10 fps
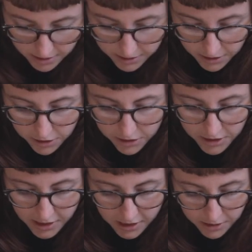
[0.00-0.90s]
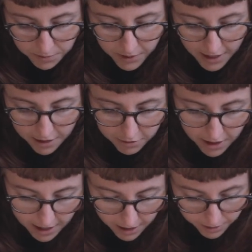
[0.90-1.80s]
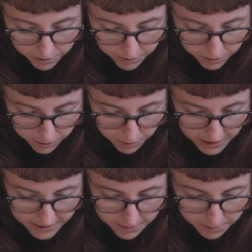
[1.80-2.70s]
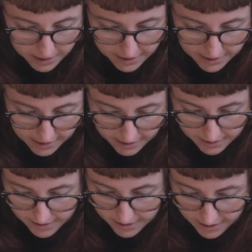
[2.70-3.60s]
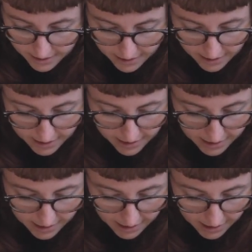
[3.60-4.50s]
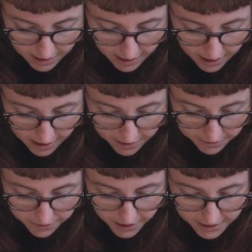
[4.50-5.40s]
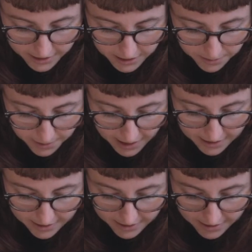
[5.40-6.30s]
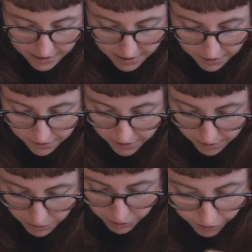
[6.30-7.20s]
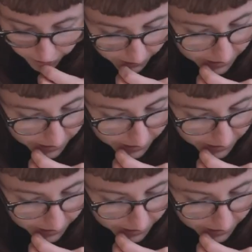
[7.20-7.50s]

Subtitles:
So you just need to play around with all your bits and pieces and find a space for them all.